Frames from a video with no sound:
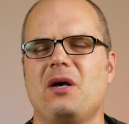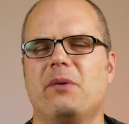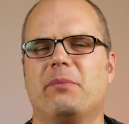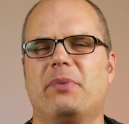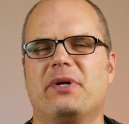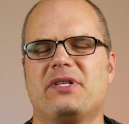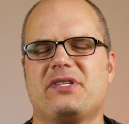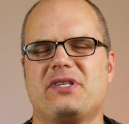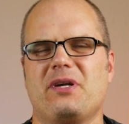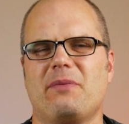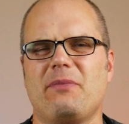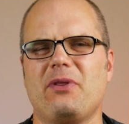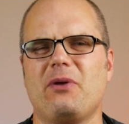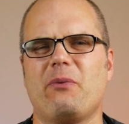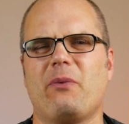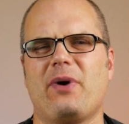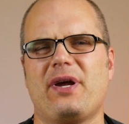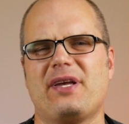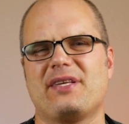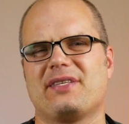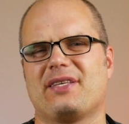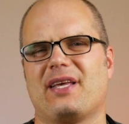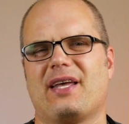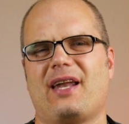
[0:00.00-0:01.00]
But some of the
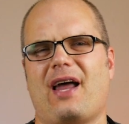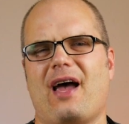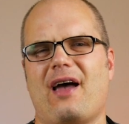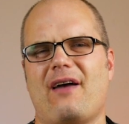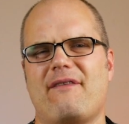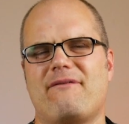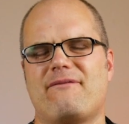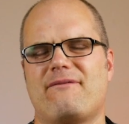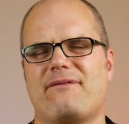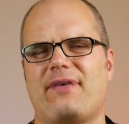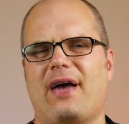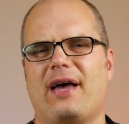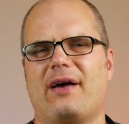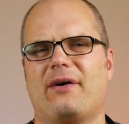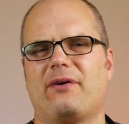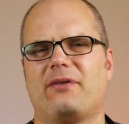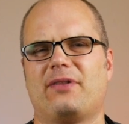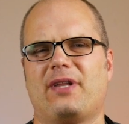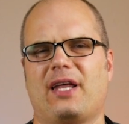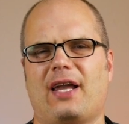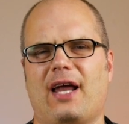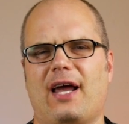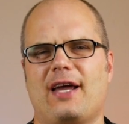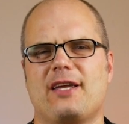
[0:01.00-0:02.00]
ways that I've
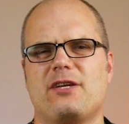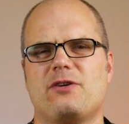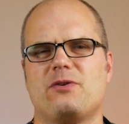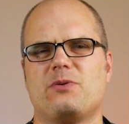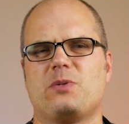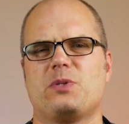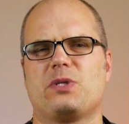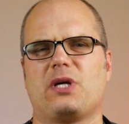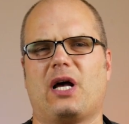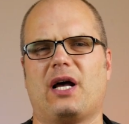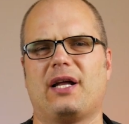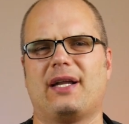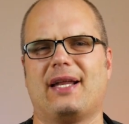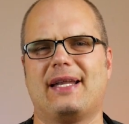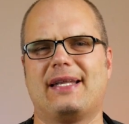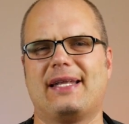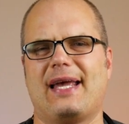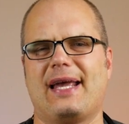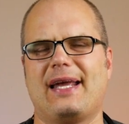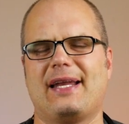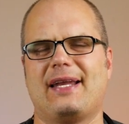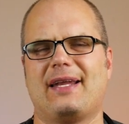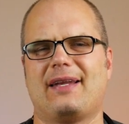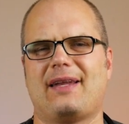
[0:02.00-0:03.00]
found that I use on a
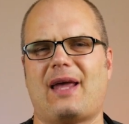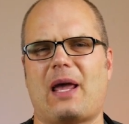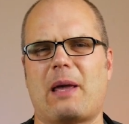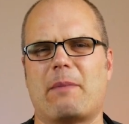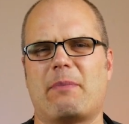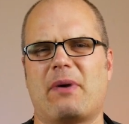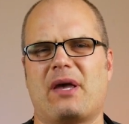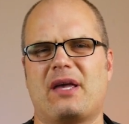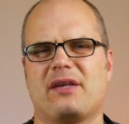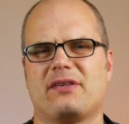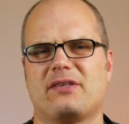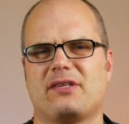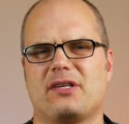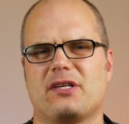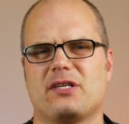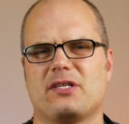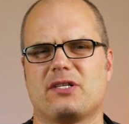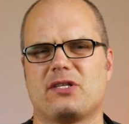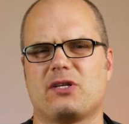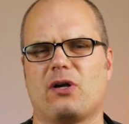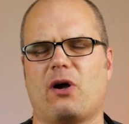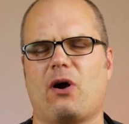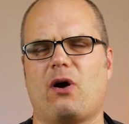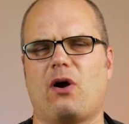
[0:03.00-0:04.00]
day to day
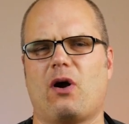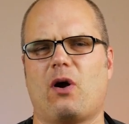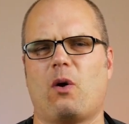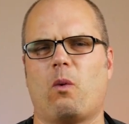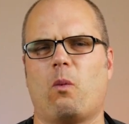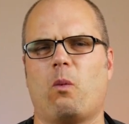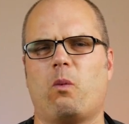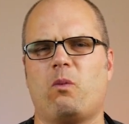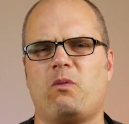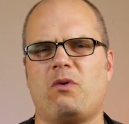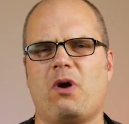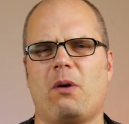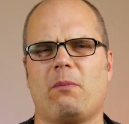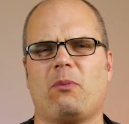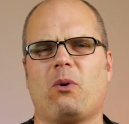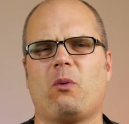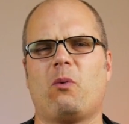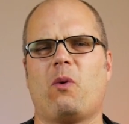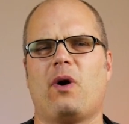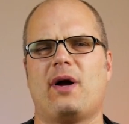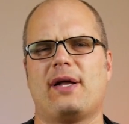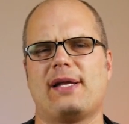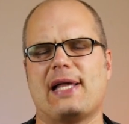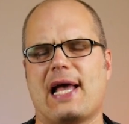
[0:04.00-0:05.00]
basis are number
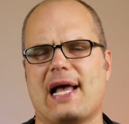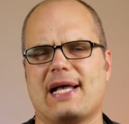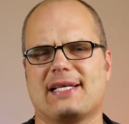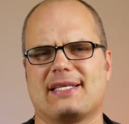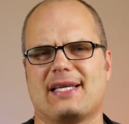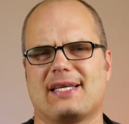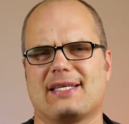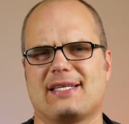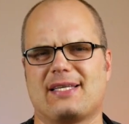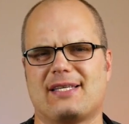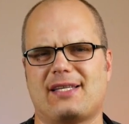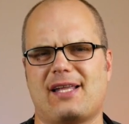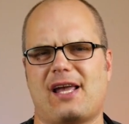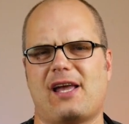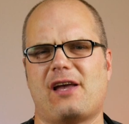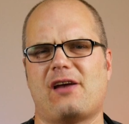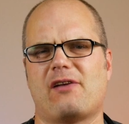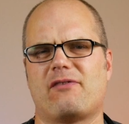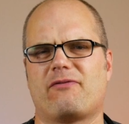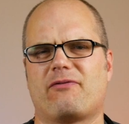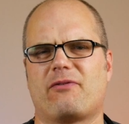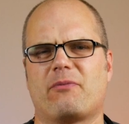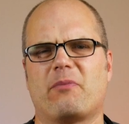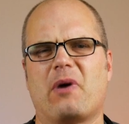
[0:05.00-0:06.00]
one, as a
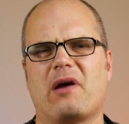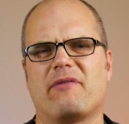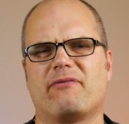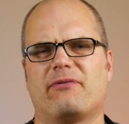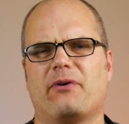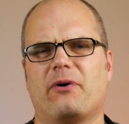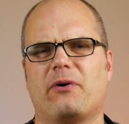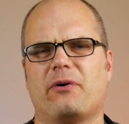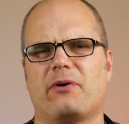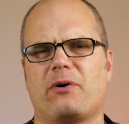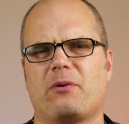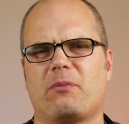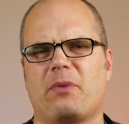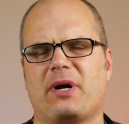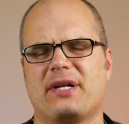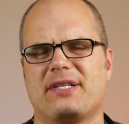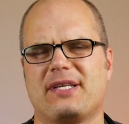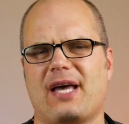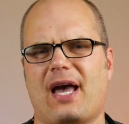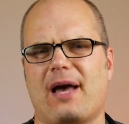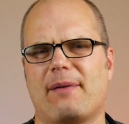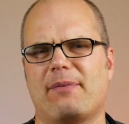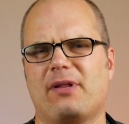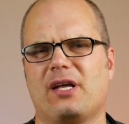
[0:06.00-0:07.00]
stand for my phone or my
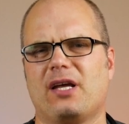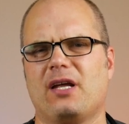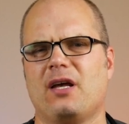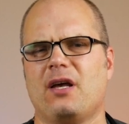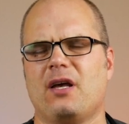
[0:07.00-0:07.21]
tablet.